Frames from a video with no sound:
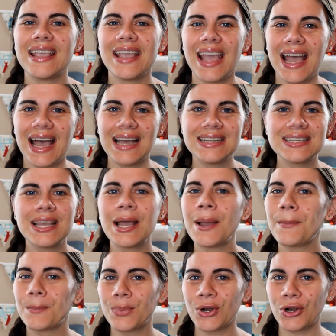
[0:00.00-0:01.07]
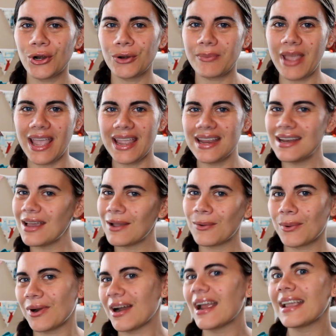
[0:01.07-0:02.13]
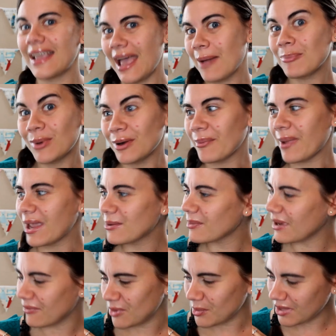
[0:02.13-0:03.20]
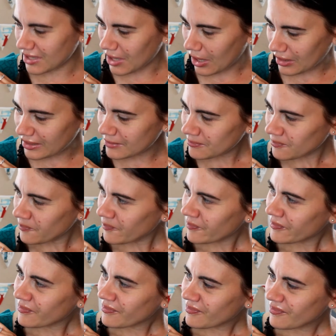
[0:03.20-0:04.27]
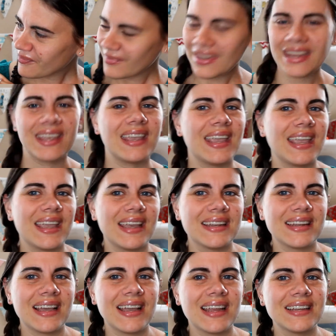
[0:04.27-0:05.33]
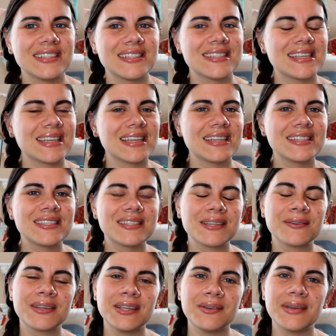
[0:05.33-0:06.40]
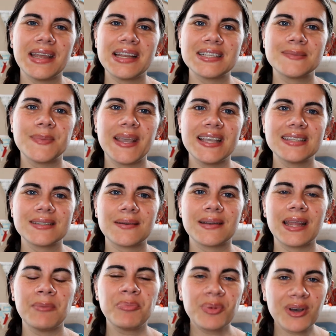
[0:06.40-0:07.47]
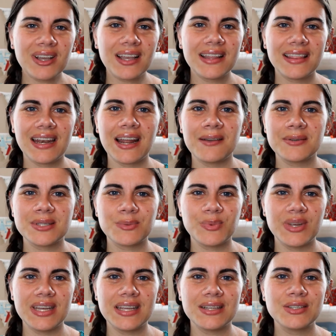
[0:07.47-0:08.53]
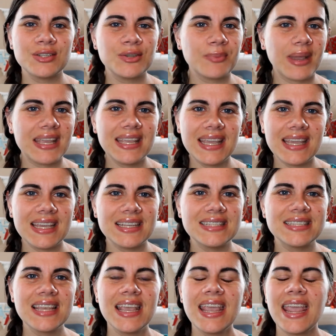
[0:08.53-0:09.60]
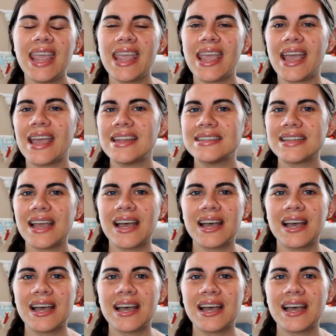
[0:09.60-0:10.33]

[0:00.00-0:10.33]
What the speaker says: cat mermaid, or a cat mermaid, whatever you want to call it. And I just think it is so cute. It is based on a book that I was reading to my kids, and